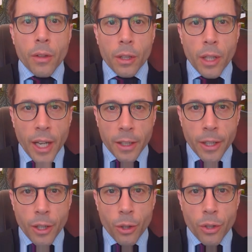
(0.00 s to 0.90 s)
the
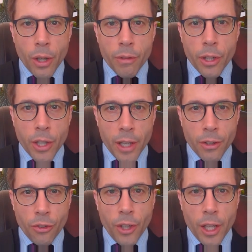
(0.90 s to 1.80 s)
likelihood of the data
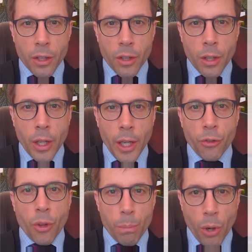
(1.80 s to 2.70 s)
set is
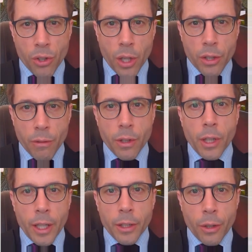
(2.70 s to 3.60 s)
the product of the
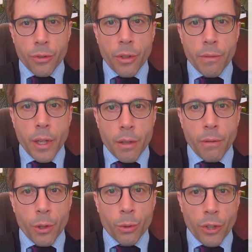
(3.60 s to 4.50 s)
likelihoods of the
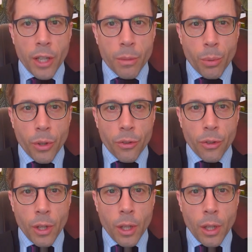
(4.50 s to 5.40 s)
individual data points,
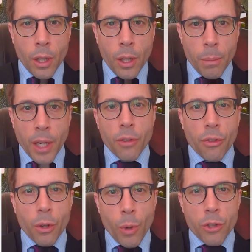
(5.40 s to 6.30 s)
because the
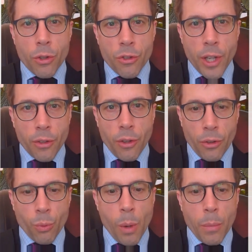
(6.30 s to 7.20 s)
question tells
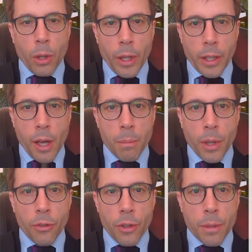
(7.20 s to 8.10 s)
us we're modeling them
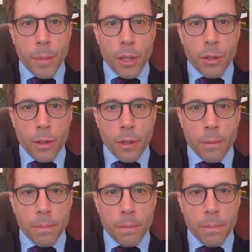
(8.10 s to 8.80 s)
as independent.